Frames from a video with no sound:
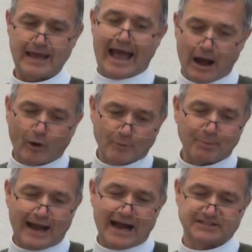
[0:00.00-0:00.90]
Our
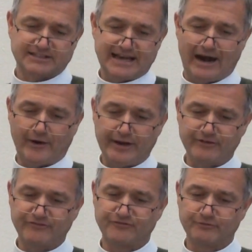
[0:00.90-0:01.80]
past
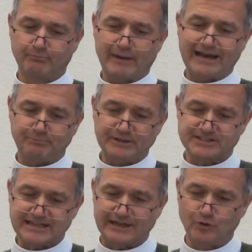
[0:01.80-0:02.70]
narrative might be
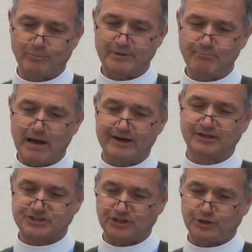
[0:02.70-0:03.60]
said to have been
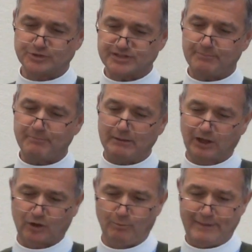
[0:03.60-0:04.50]
modeled, to use a
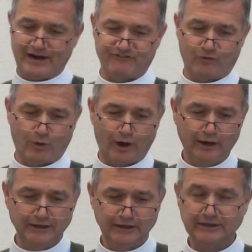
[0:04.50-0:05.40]
biblical
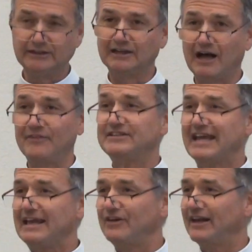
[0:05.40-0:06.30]
metaphor, on the
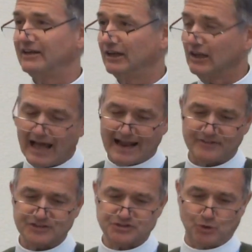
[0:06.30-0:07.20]
David and
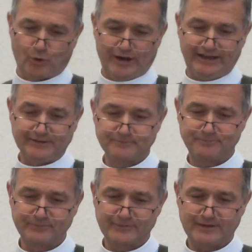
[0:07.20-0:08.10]
Goliath story.
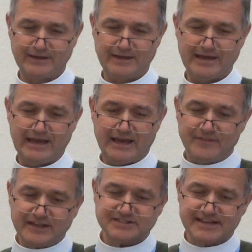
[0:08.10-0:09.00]
In
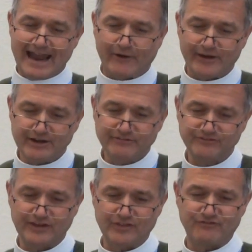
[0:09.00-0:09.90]
this
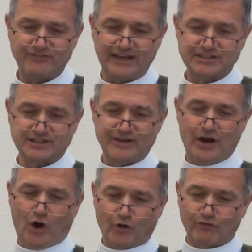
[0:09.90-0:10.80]
narrative, in the face of
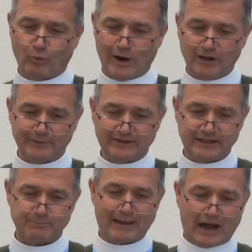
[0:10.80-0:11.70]
an
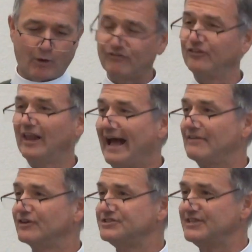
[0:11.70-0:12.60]
overwhelmingly powerful
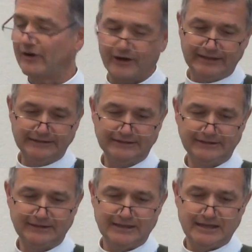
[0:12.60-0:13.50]
adversary,
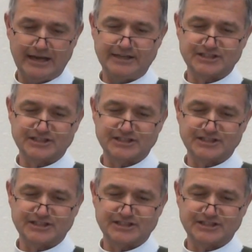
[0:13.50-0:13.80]
a